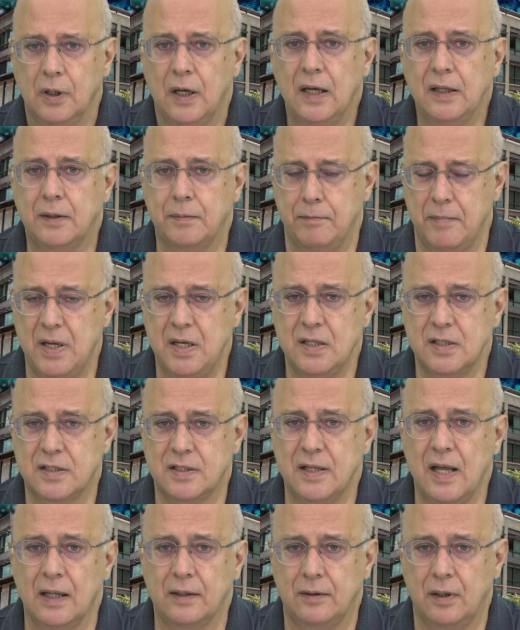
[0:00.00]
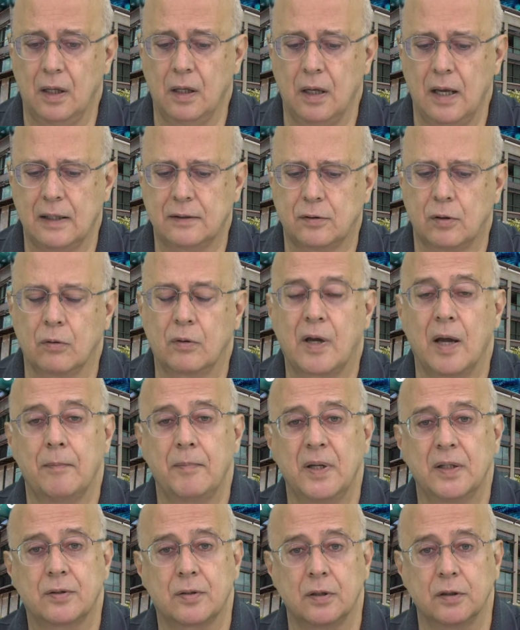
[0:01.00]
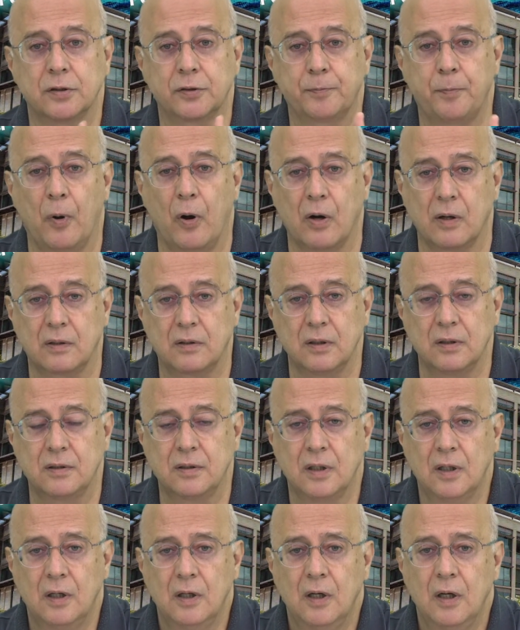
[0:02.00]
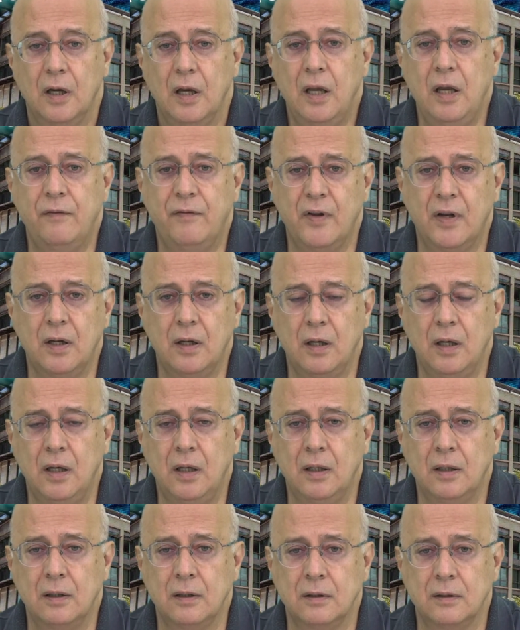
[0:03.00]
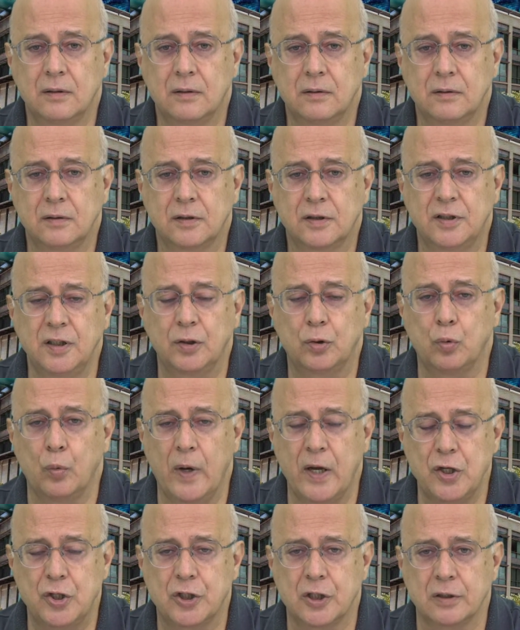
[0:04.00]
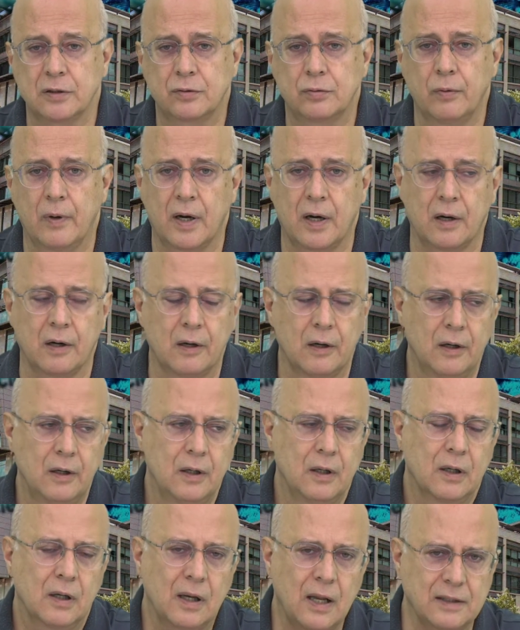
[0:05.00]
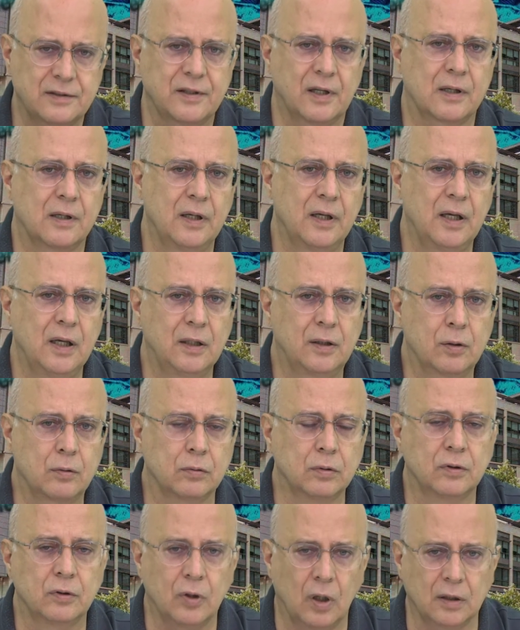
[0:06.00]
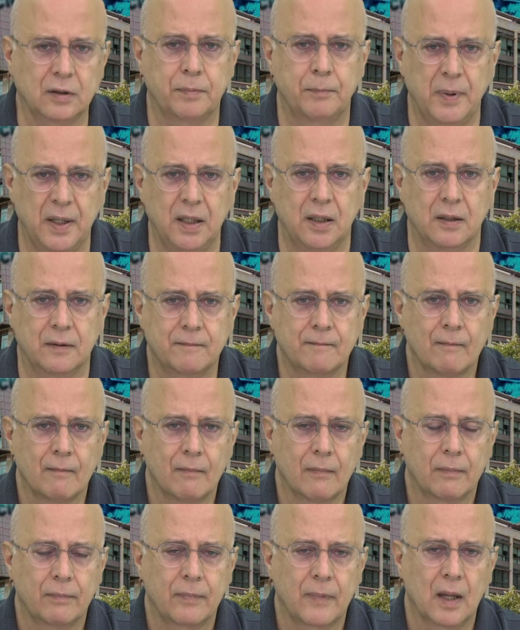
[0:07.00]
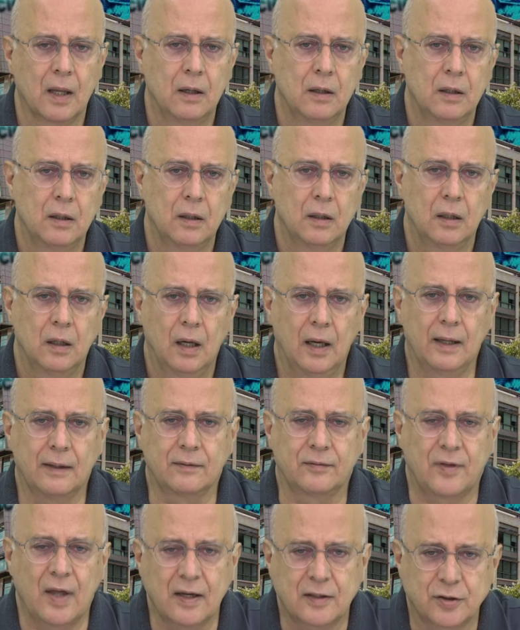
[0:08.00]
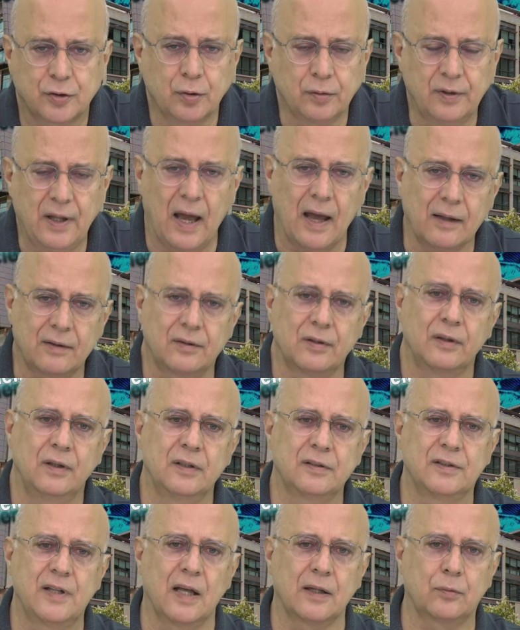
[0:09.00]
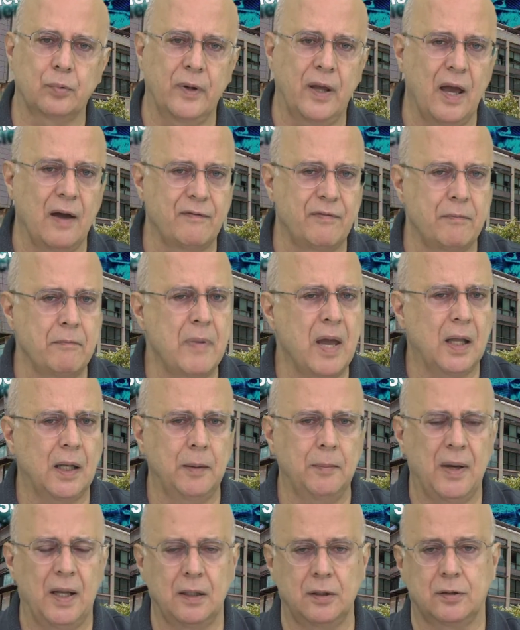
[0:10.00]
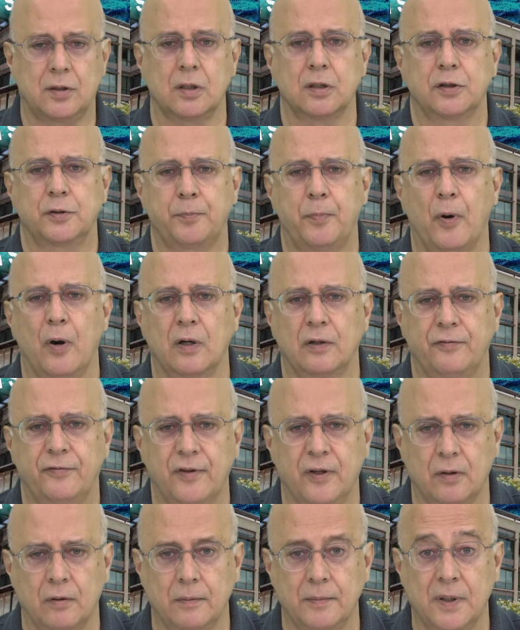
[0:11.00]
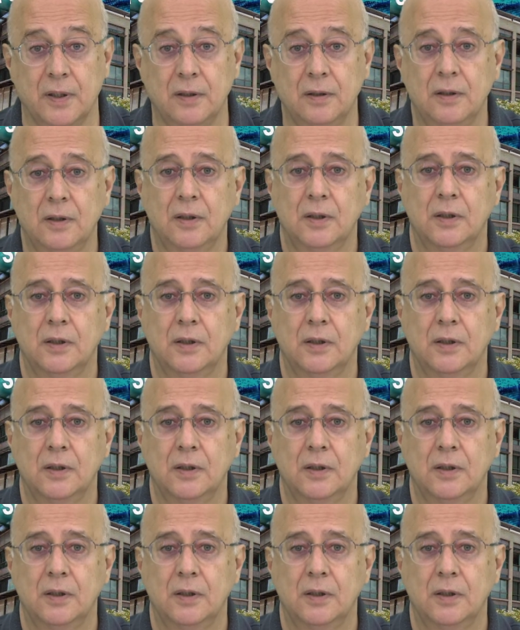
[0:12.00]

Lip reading: it means that electron can be transported even in situations where classically it could not be. And thanks to that is that we have many transport phenomena